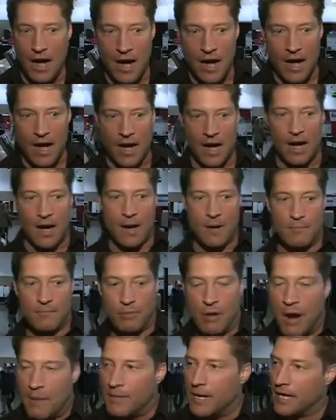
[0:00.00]
Uh,
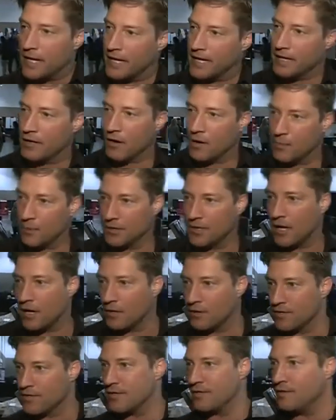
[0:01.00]
probably not getting carpal
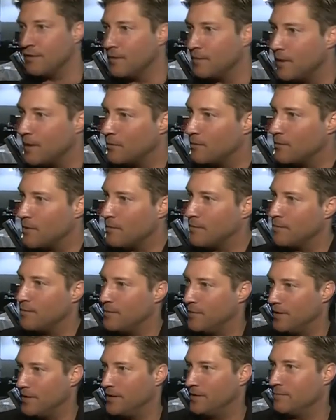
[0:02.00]
tunnel syndrome. That would probably
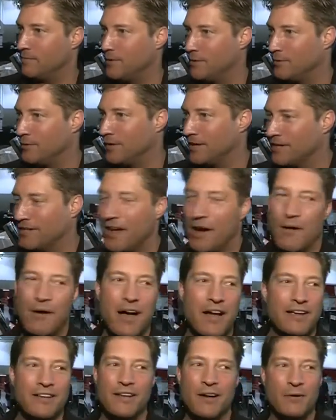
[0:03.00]
be be really no.
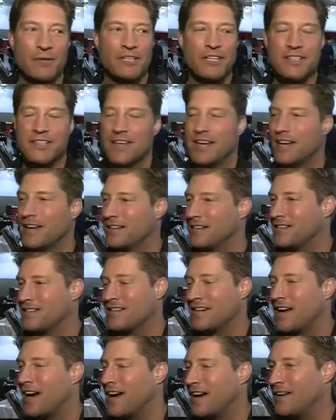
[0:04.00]
I, you know, just saying just
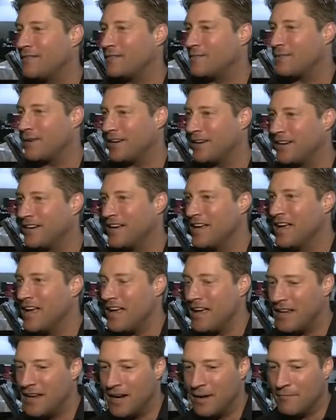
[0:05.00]
saying hi to everybody.
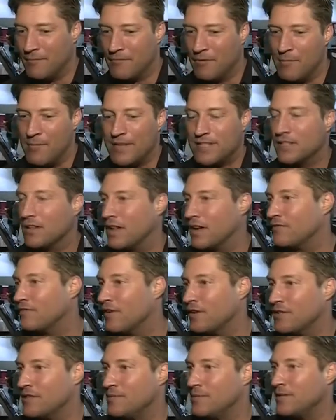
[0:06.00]
And um, for me, it's a lot of
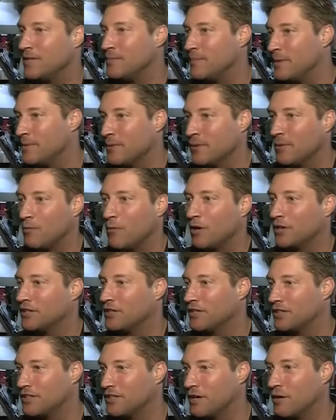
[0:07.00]
fun to meet the people that
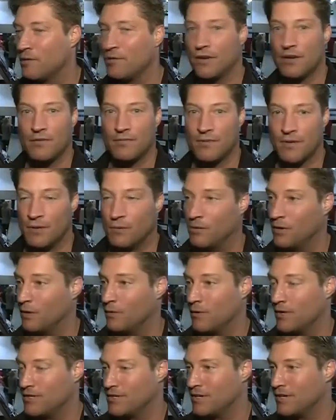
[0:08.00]
watch the show. They're they're really
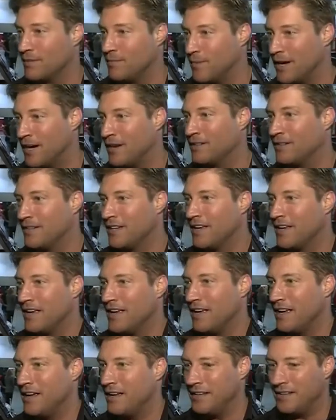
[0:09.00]
what it's all about,
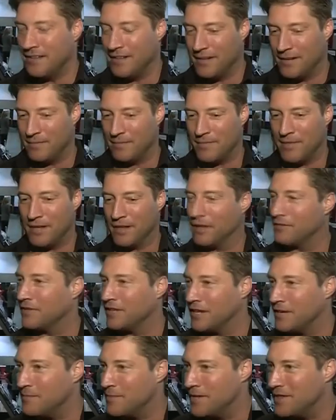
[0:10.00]
and um, they love
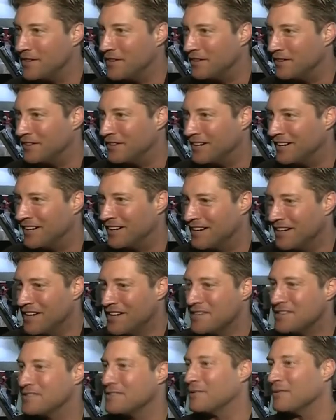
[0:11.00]
to give me their uh,
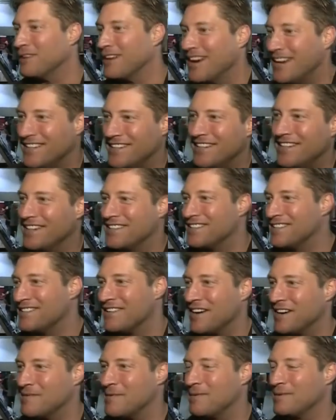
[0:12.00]
story ideas and
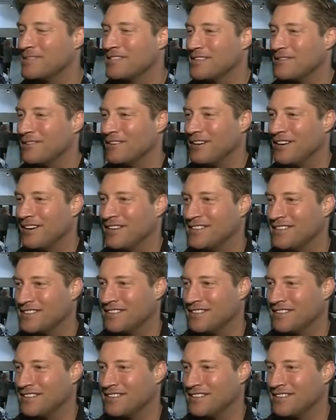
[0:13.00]
talk about what's going on.